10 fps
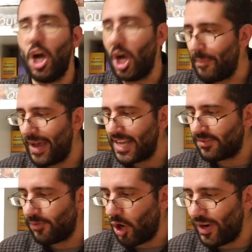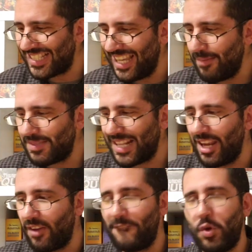Um, as far as games that I
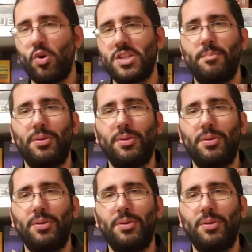look forward to